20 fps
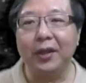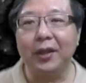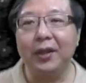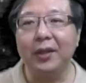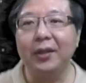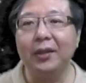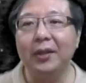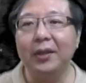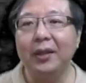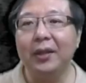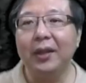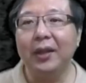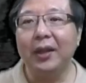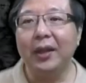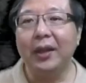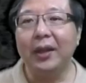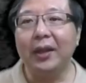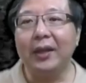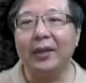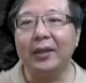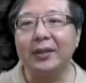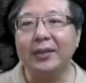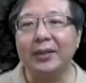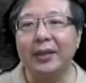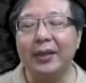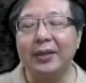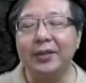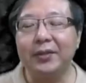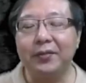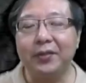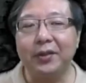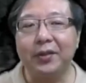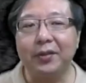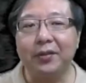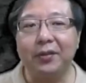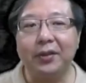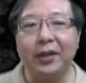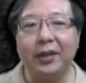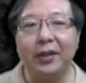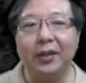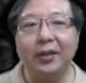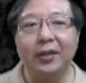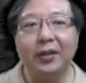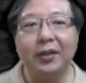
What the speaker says: in, and the size of the array.